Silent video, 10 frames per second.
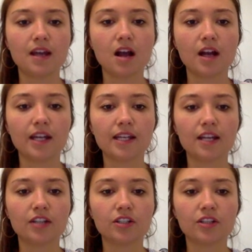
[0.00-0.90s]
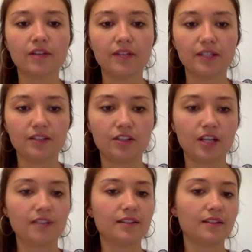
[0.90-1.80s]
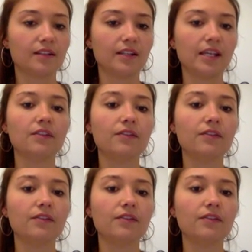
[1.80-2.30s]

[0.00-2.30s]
archaeological evidence suggests that the leader